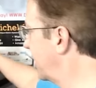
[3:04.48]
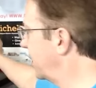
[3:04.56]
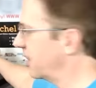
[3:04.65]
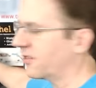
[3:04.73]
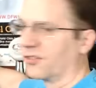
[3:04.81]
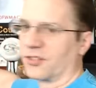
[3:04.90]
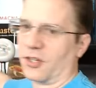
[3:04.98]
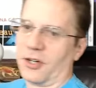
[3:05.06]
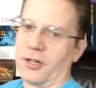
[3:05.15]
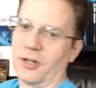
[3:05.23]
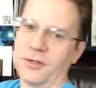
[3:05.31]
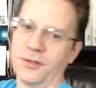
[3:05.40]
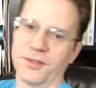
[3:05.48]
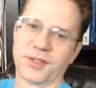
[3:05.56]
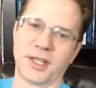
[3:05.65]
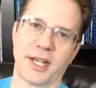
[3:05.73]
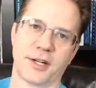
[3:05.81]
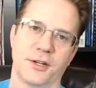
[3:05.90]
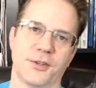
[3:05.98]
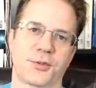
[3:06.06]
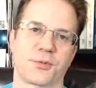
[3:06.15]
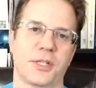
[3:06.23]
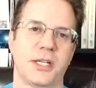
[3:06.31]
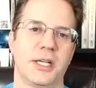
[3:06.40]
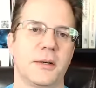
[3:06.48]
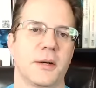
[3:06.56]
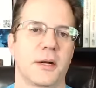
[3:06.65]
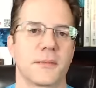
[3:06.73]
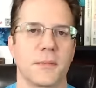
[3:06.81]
install the NO3